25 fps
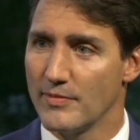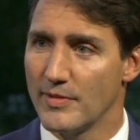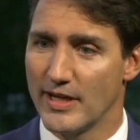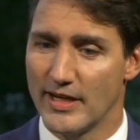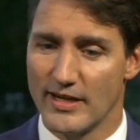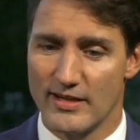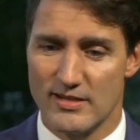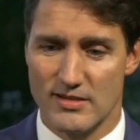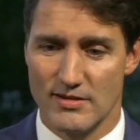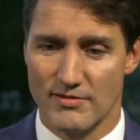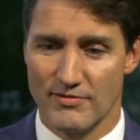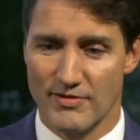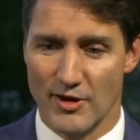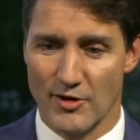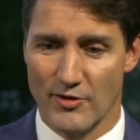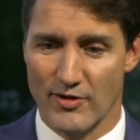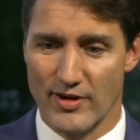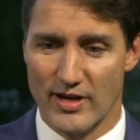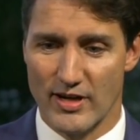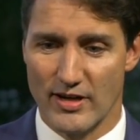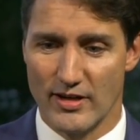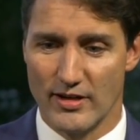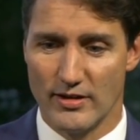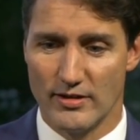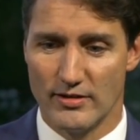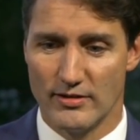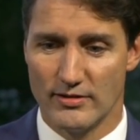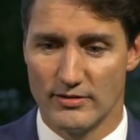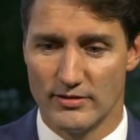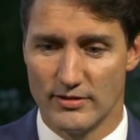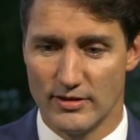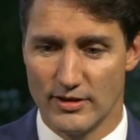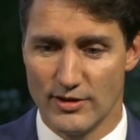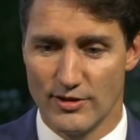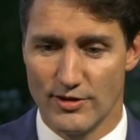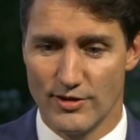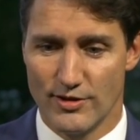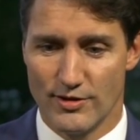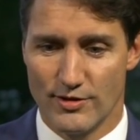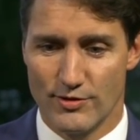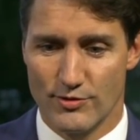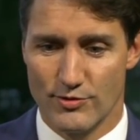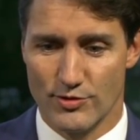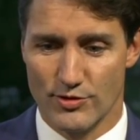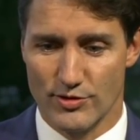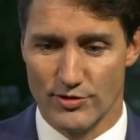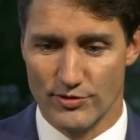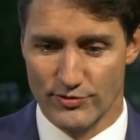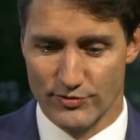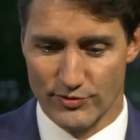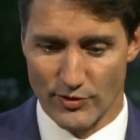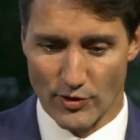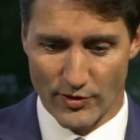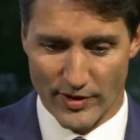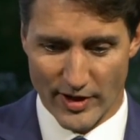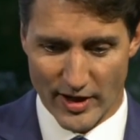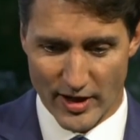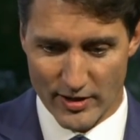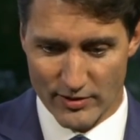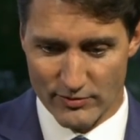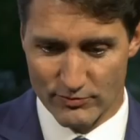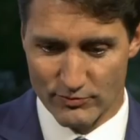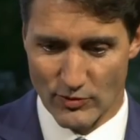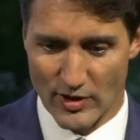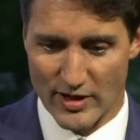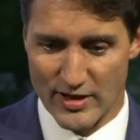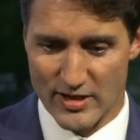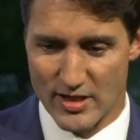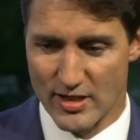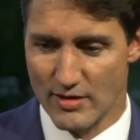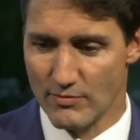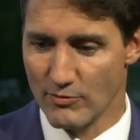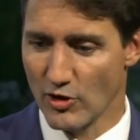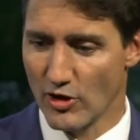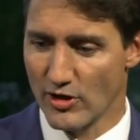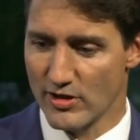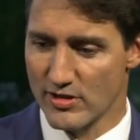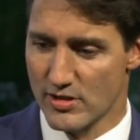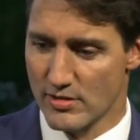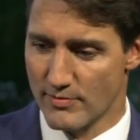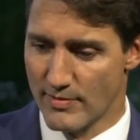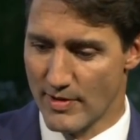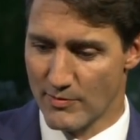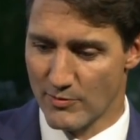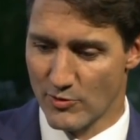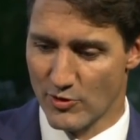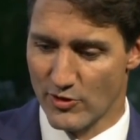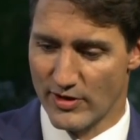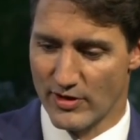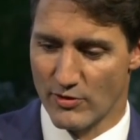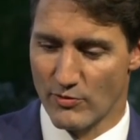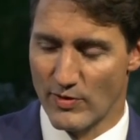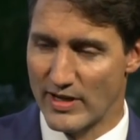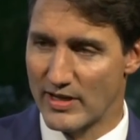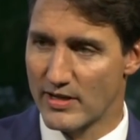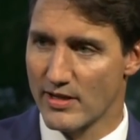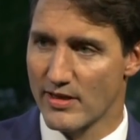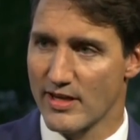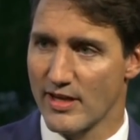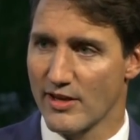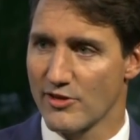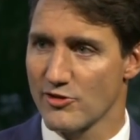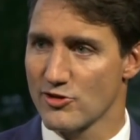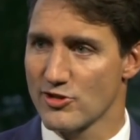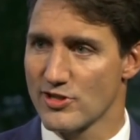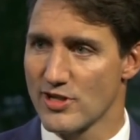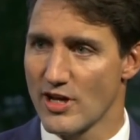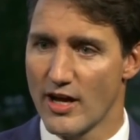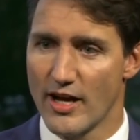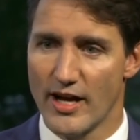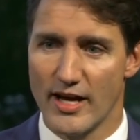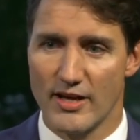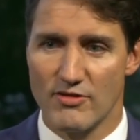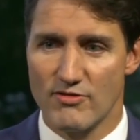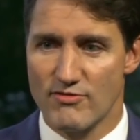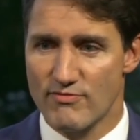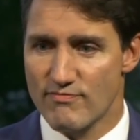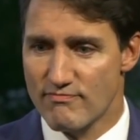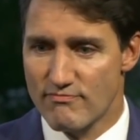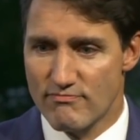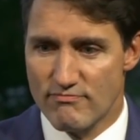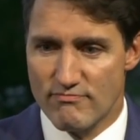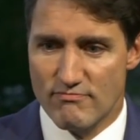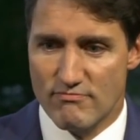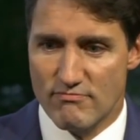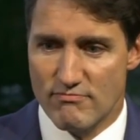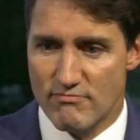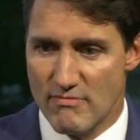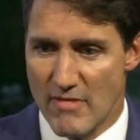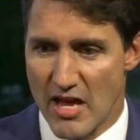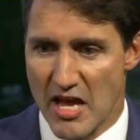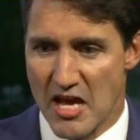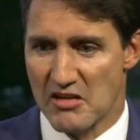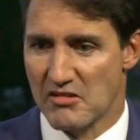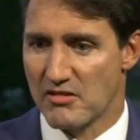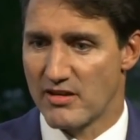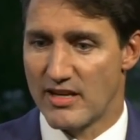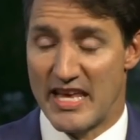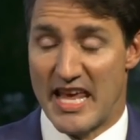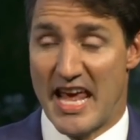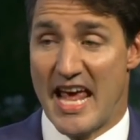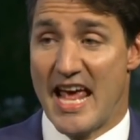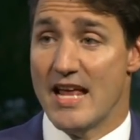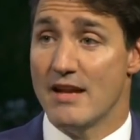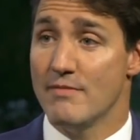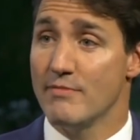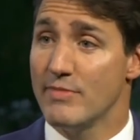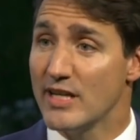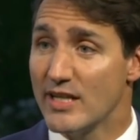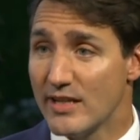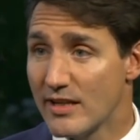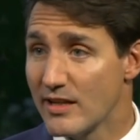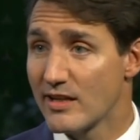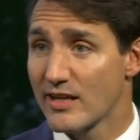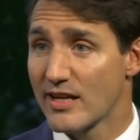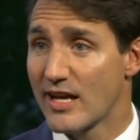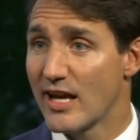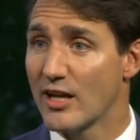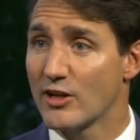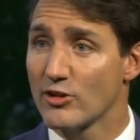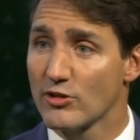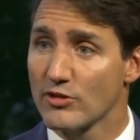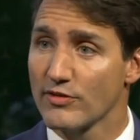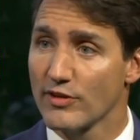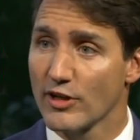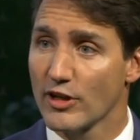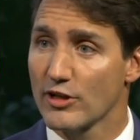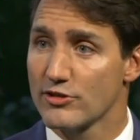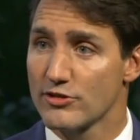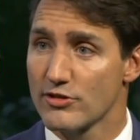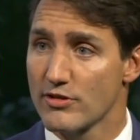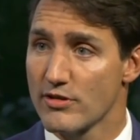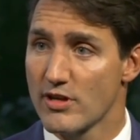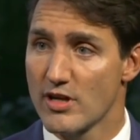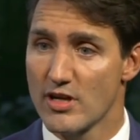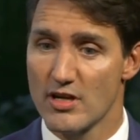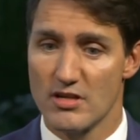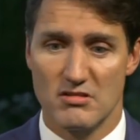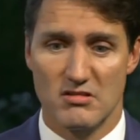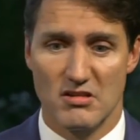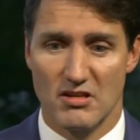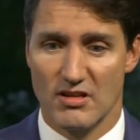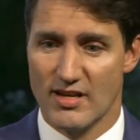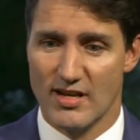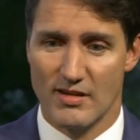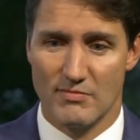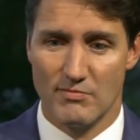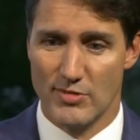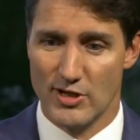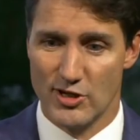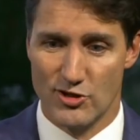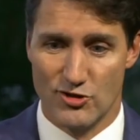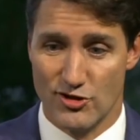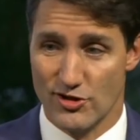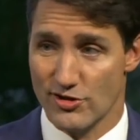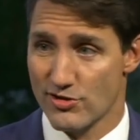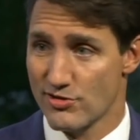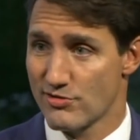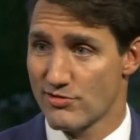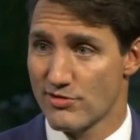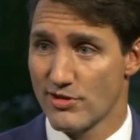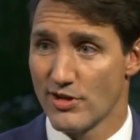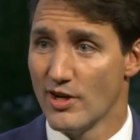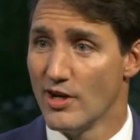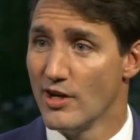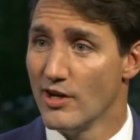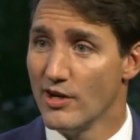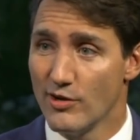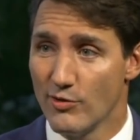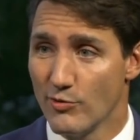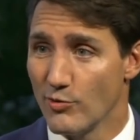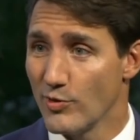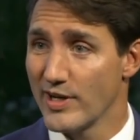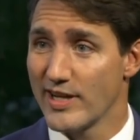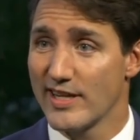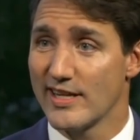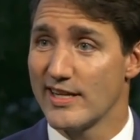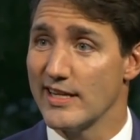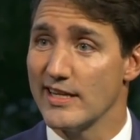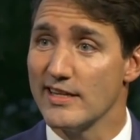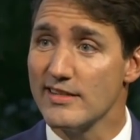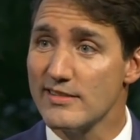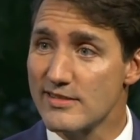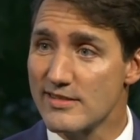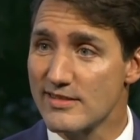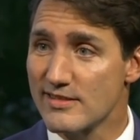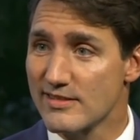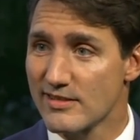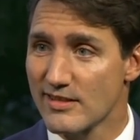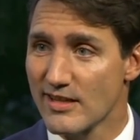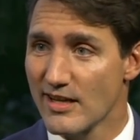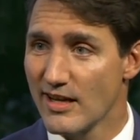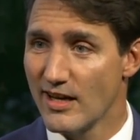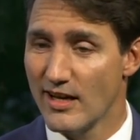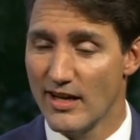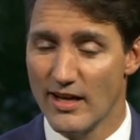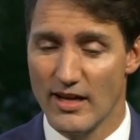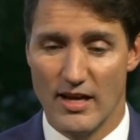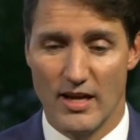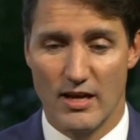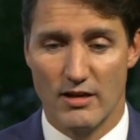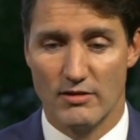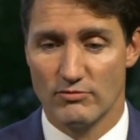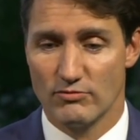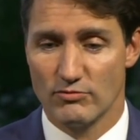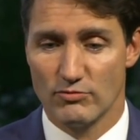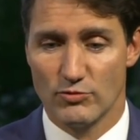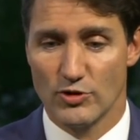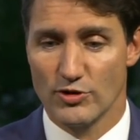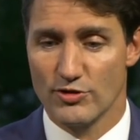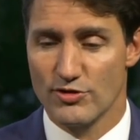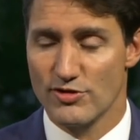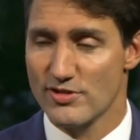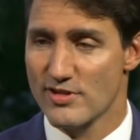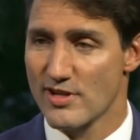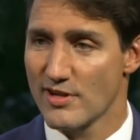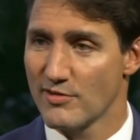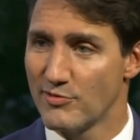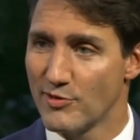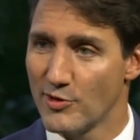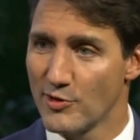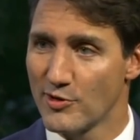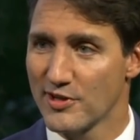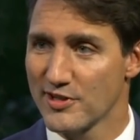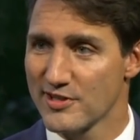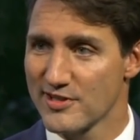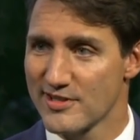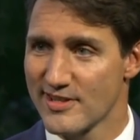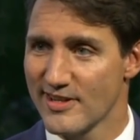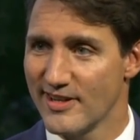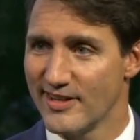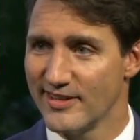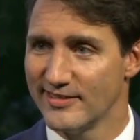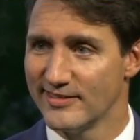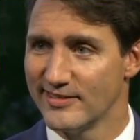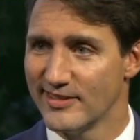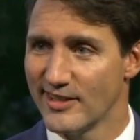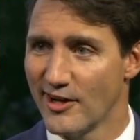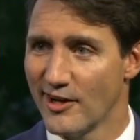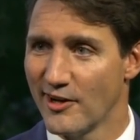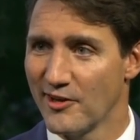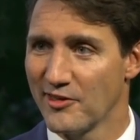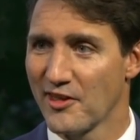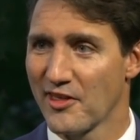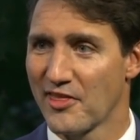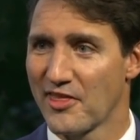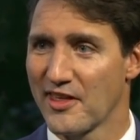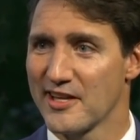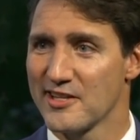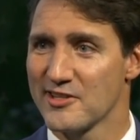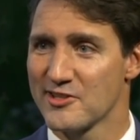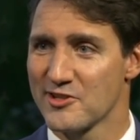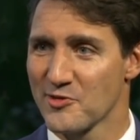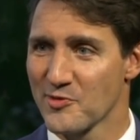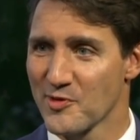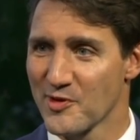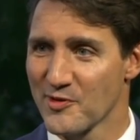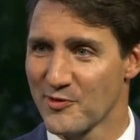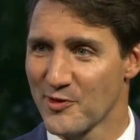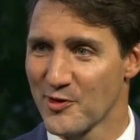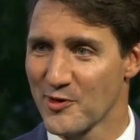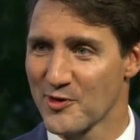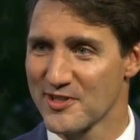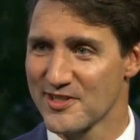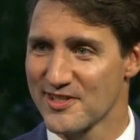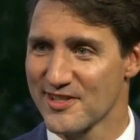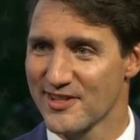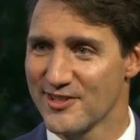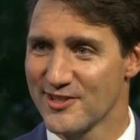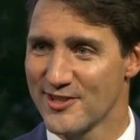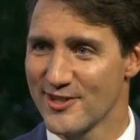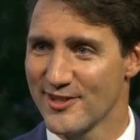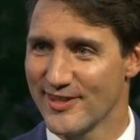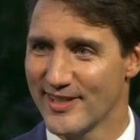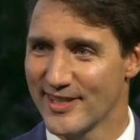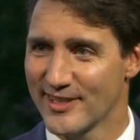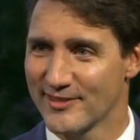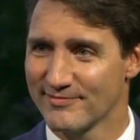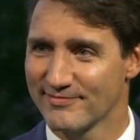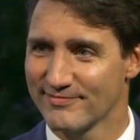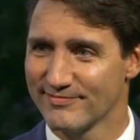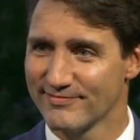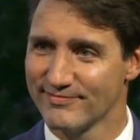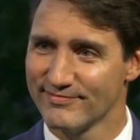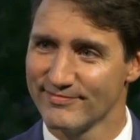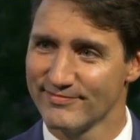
I mean, it's a very sort of, okay, one team lost a member and it went to the other side. It can be an indicator of larger things. It can be just what it is. And we'll just stay focused on the things that we're focused on doing.